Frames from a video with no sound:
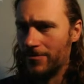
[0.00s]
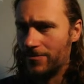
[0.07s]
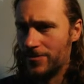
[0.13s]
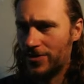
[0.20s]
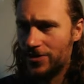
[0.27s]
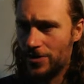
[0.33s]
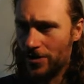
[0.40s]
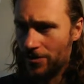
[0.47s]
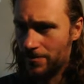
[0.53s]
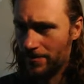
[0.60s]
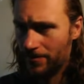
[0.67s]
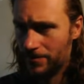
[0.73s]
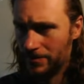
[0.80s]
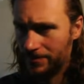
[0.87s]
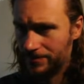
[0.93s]
So
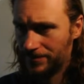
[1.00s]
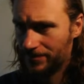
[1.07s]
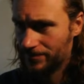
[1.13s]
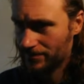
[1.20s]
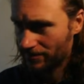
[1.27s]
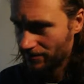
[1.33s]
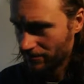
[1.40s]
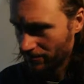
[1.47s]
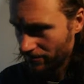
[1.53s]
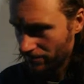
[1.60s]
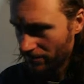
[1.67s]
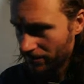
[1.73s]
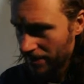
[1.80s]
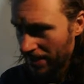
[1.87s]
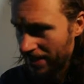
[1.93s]

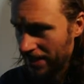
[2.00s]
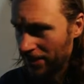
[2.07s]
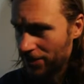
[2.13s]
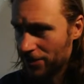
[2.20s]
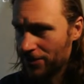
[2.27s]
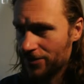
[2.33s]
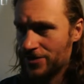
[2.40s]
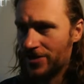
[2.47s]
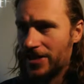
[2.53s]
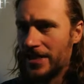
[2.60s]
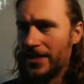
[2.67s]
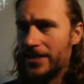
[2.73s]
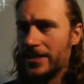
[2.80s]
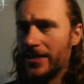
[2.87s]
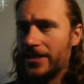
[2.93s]
here you could see
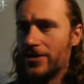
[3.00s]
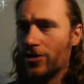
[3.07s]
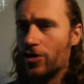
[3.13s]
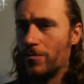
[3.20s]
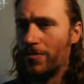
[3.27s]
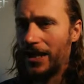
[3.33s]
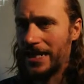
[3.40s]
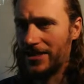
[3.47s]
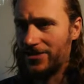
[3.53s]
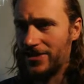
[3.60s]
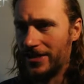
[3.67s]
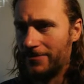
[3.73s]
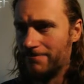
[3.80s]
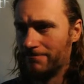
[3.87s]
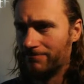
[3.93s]
the
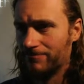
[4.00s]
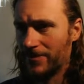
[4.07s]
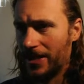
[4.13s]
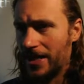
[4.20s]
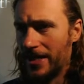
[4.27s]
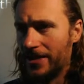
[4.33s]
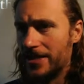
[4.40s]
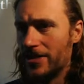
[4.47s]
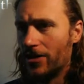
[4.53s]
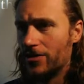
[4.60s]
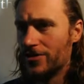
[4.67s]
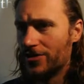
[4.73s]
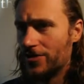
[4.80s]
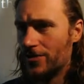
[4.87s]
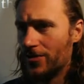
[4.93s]
complexity, and here
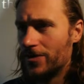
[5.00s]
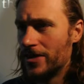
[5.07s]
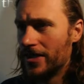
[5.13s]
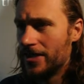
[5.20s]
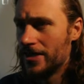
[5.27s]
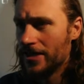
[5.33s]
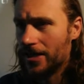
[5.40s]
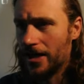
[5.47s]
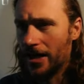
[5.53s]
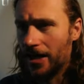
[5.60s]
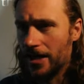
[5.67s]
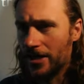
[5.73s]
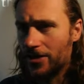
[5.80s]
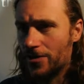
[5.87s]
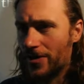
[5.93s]
also
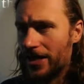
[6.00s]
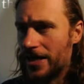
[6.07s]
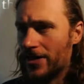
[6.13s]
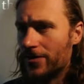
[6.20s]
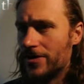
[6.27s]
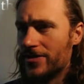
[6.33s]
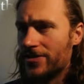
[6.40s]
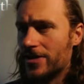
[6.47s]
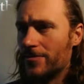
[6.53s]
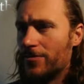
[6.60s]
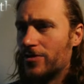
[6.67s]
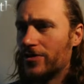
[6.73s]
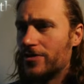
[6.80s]
coherence and